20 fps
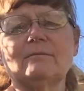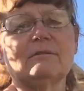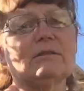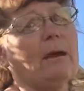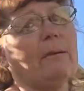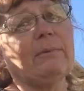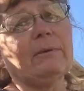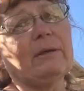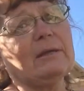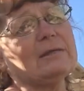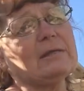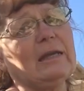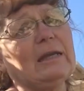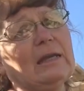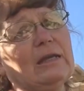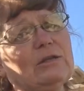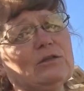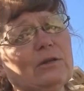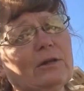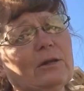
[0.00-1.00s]
It's not because I
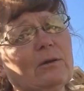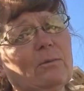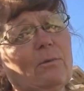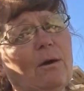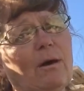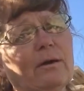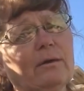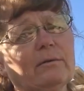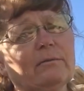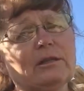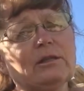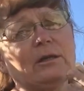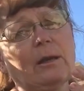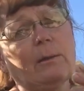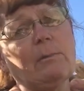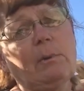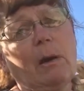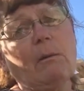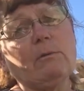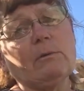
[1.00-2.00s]
need a drink of water, which I
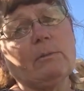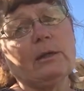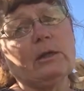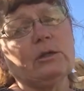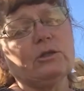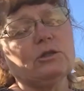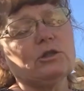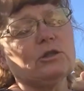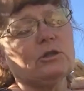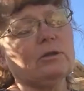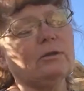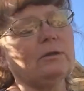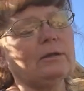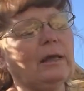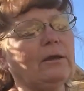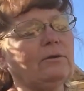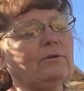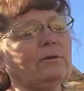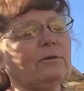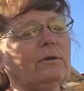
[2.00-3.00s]
probably should
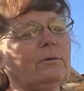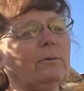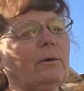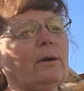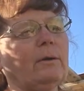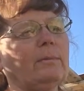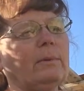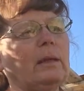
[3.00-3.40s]
take a drink of water,